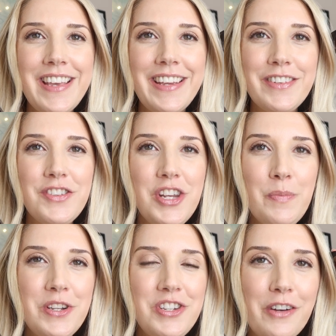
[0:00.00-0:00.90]
like
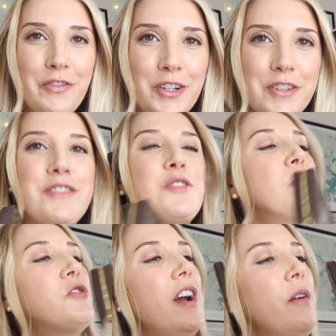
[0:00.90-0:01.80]
cheap and cheerful
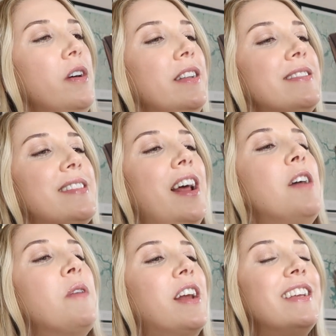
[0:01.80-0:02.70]
super dry ones that
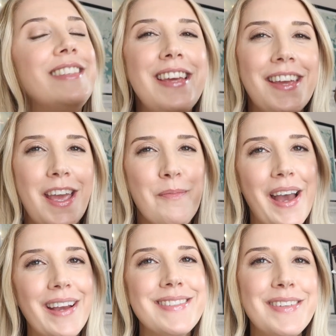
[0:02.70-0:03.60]
I bought at TK
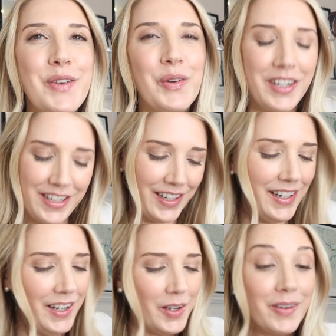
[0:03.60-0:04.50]
Maxx in New York.
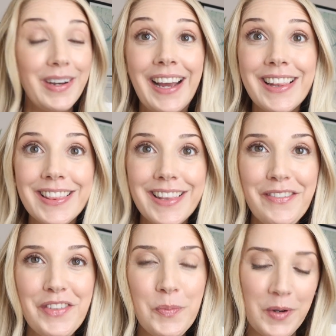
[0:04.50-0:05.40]
I
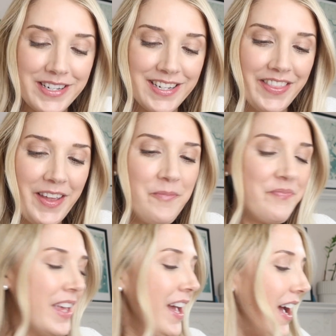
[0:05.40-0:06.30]
love the print on them.
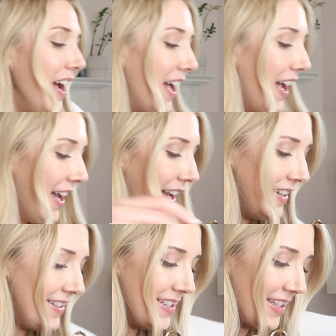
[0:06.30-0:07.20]

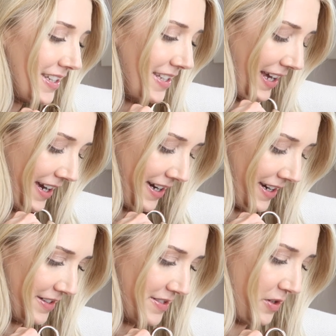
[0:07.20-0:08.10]
And
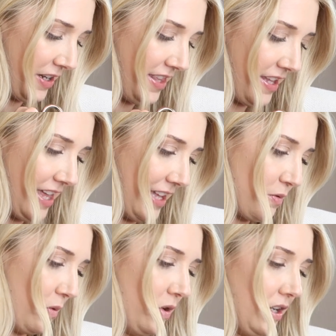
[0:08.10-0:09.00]
yeah, so I think
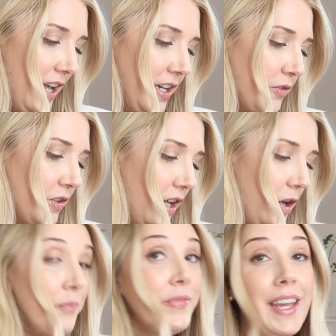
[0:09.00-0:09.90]
that's what we'll kind of,
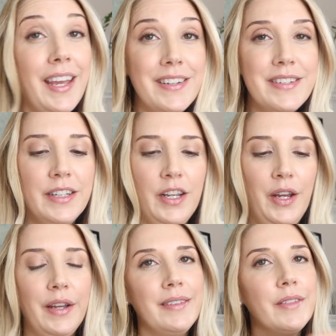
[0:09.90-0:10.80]
oh, and
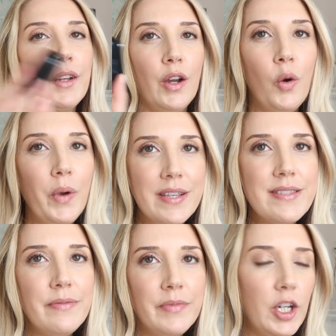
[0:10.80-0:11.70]

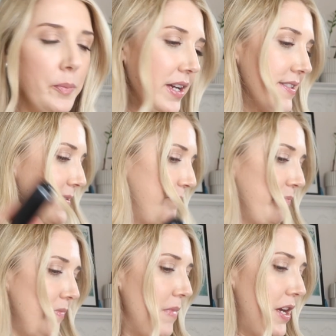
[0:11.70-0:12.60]
always earbuds,
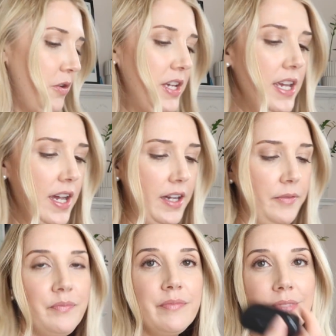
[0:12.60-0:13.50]
my
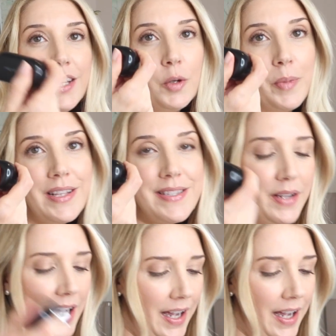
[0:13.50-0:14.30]
Nokia earbuds.